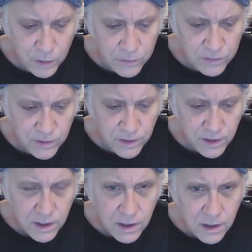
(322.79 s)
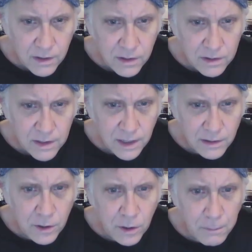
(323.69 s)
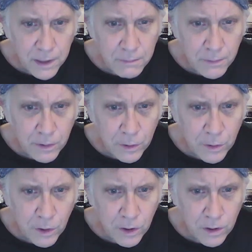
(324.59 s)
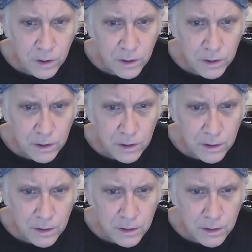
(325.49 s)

knows that there are people who are